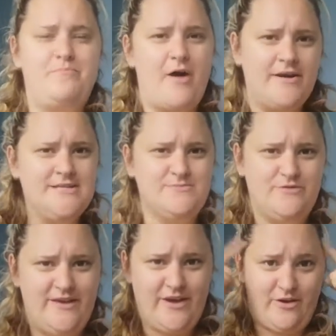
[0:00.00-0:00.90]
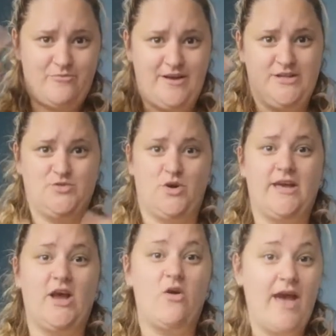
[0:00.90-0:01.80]
bodies moving and our brains
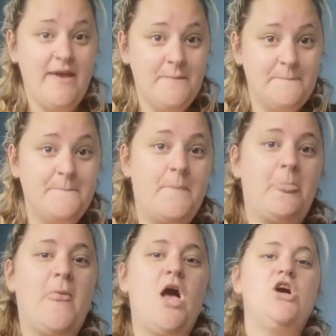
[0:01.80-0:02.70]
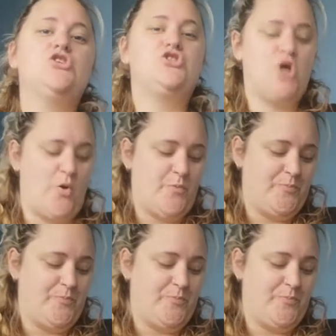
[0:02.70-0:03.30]
working, okay? So,